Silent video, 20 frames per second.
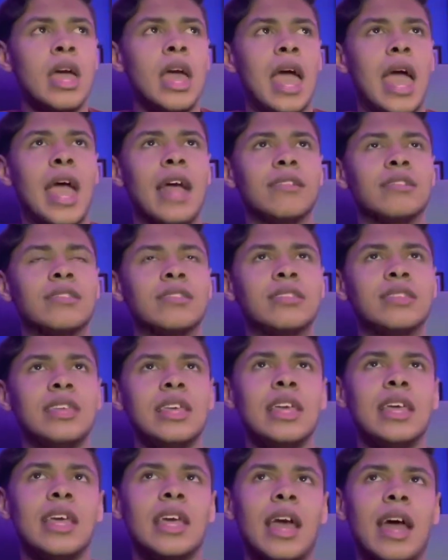and to
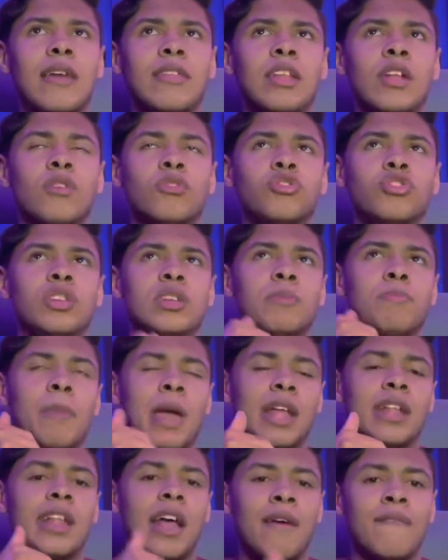see, you know, she
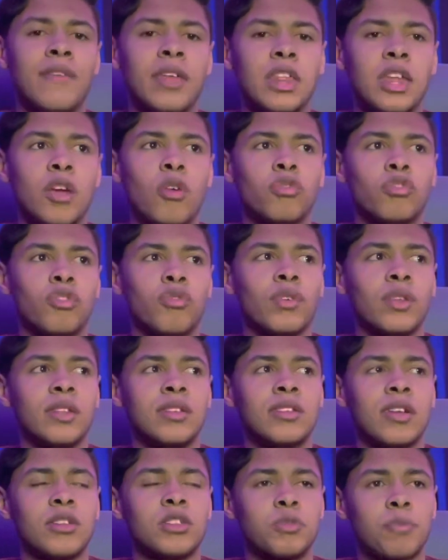made that video to really
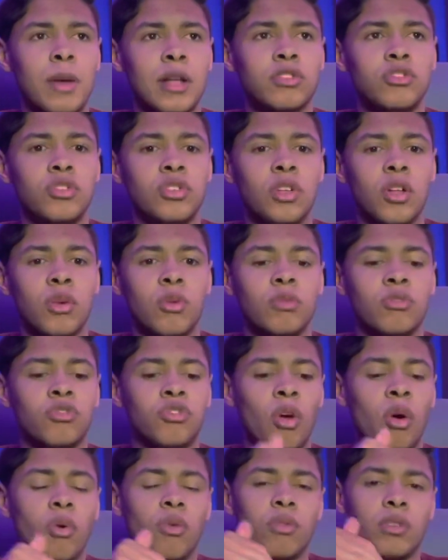tell Spencer, you know,
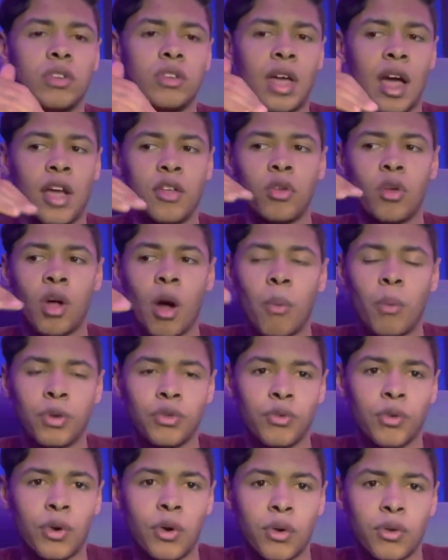don't, yeah, you got
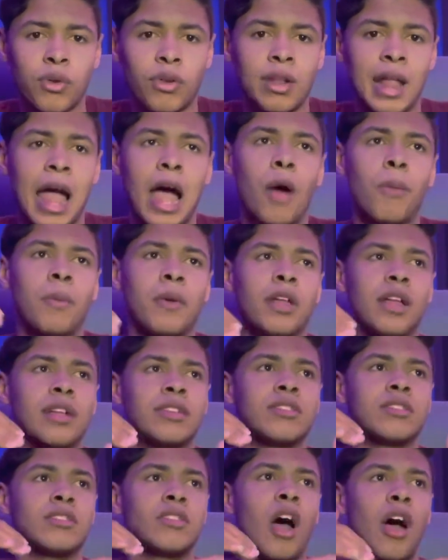one recruiter now, but
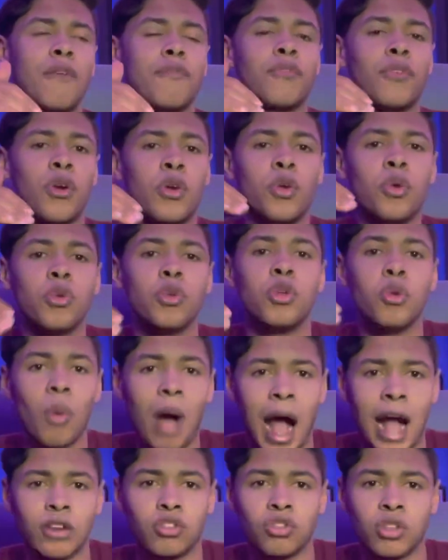it's not for who you
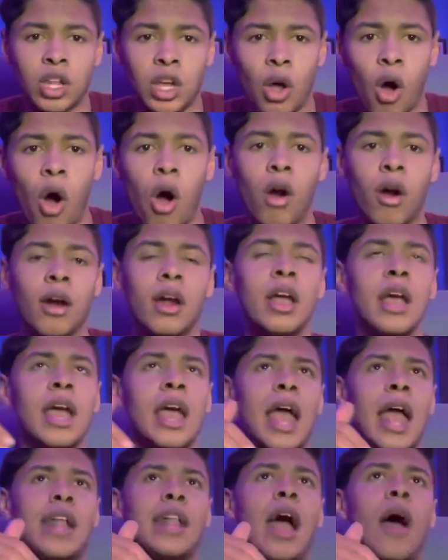actually are,
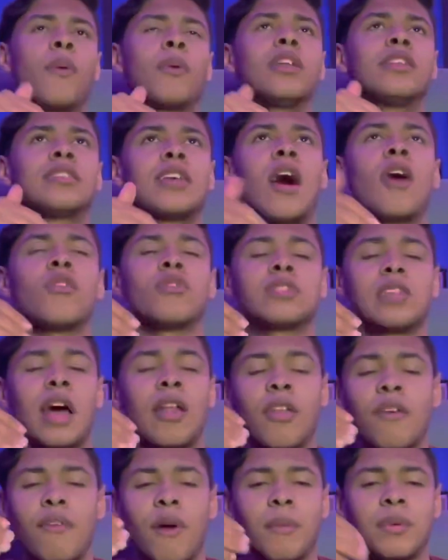and how he tells, I
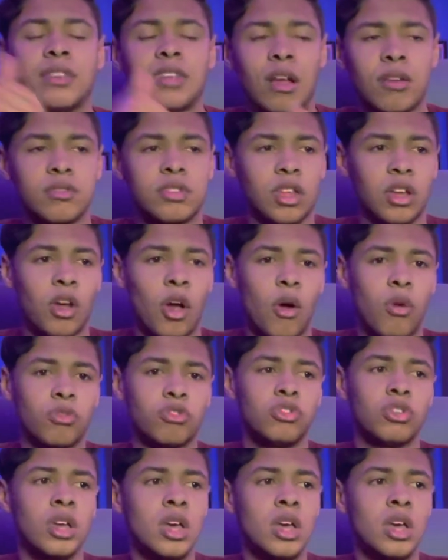love how he tells the coach,